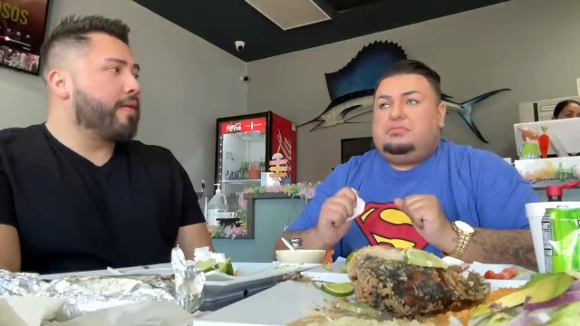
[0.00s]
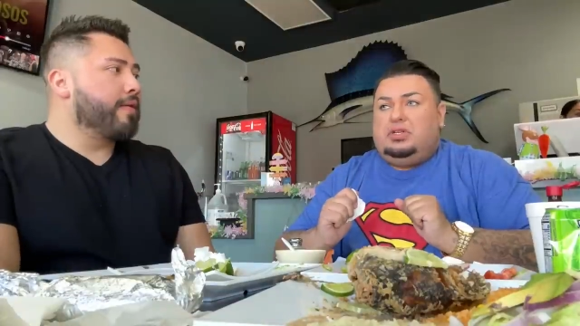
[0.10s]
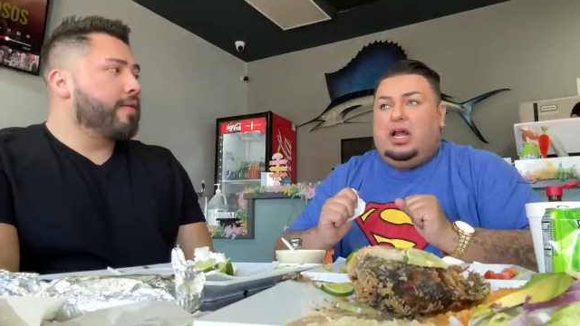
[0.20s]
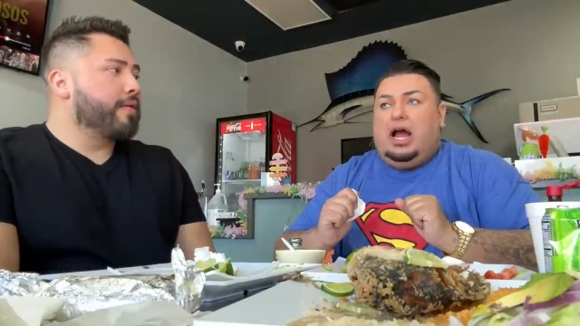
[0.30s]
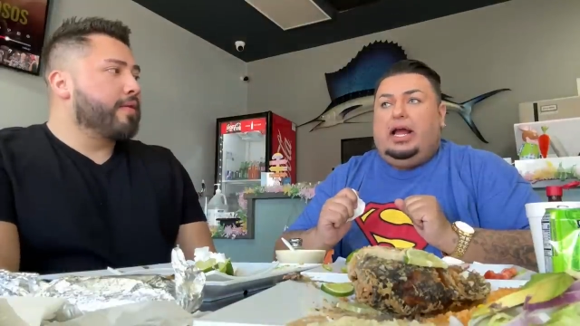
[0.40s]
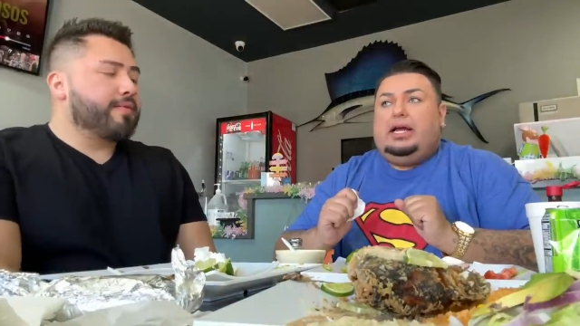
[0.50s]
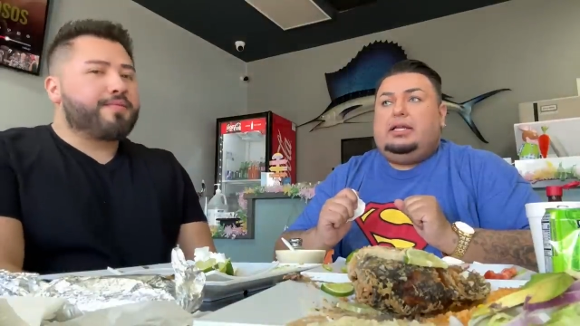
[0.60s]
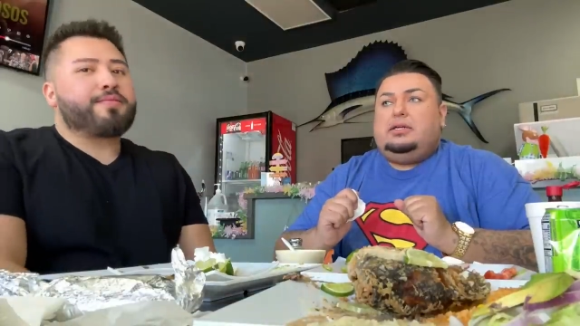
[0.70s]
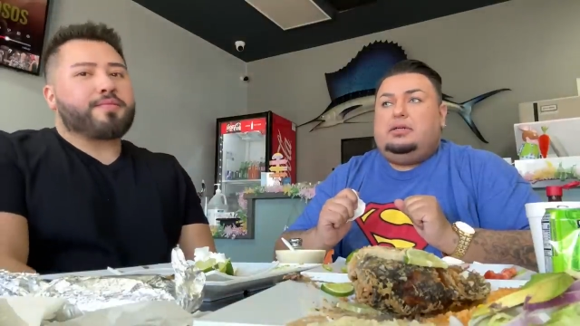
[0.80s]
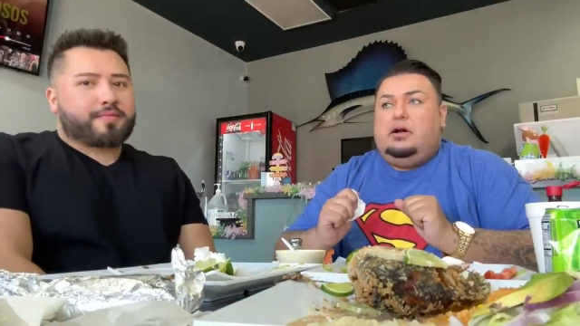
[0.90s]

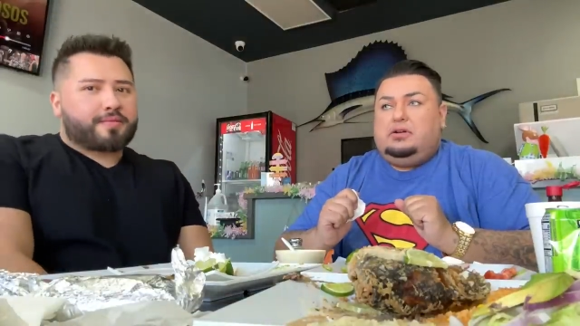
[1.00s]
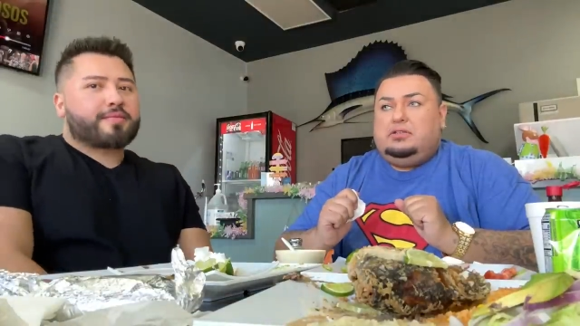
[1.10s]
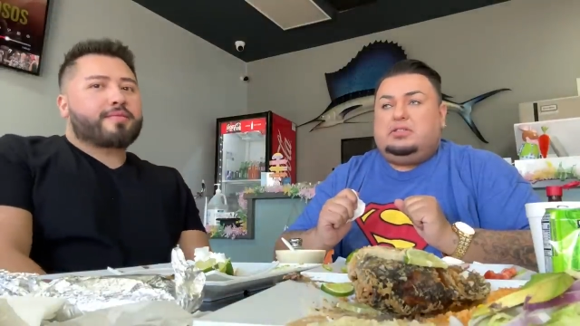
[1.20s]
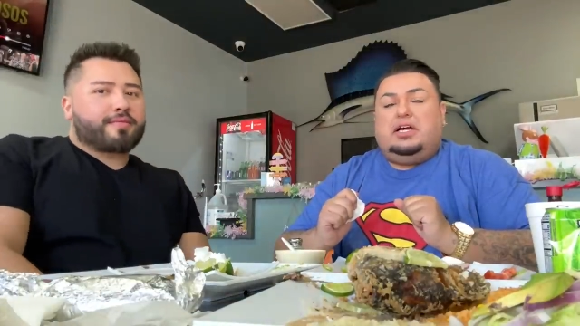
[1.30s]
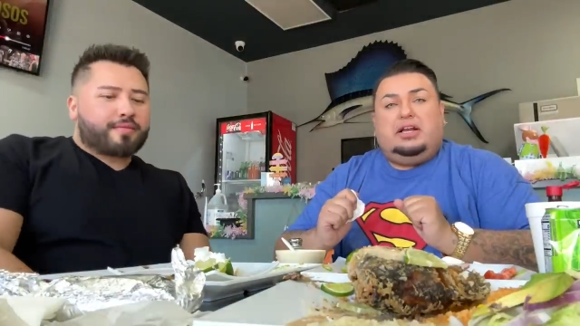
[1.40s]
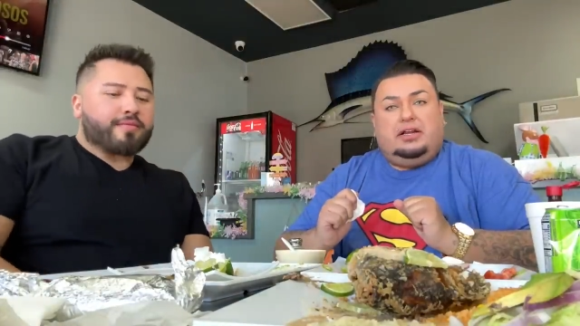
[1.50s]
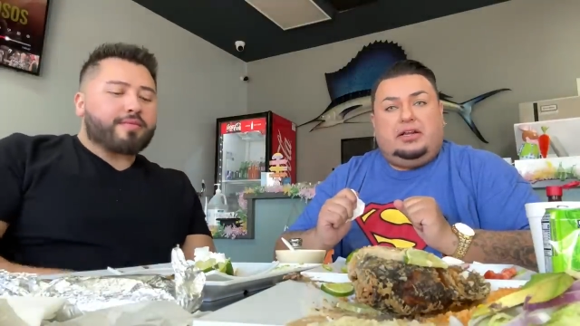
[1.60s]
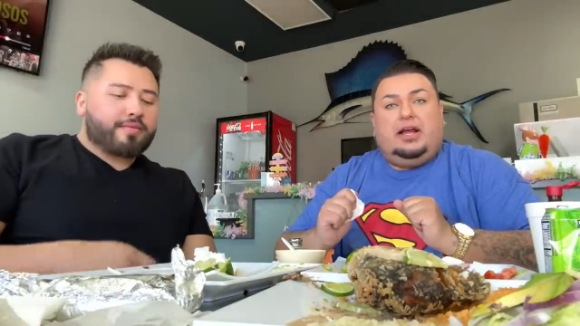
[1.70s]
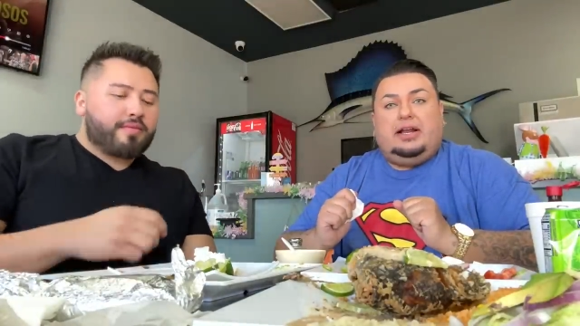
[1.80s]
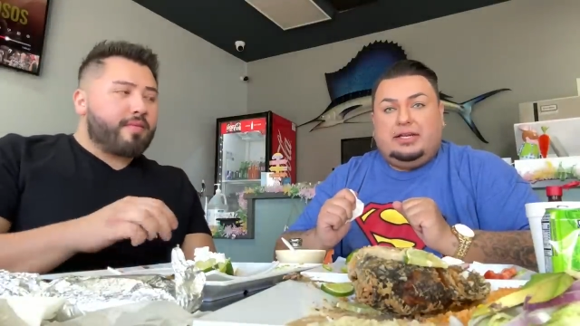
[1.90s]
Speaker 1: 9 out of
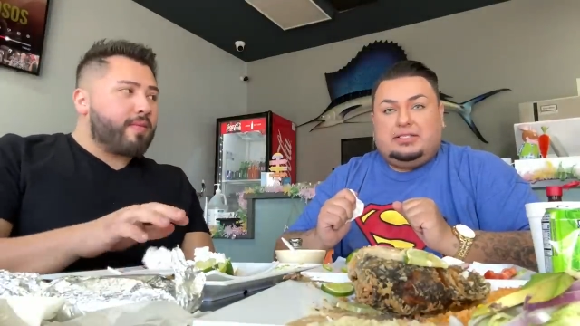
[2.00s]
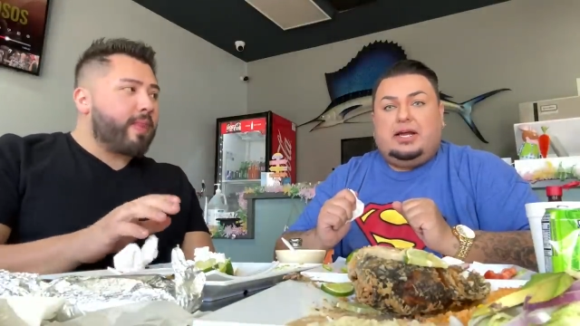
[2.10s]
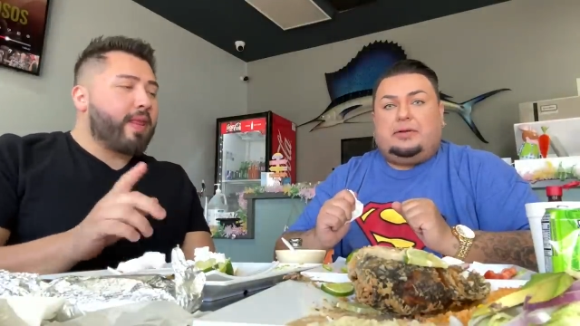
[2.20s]
10.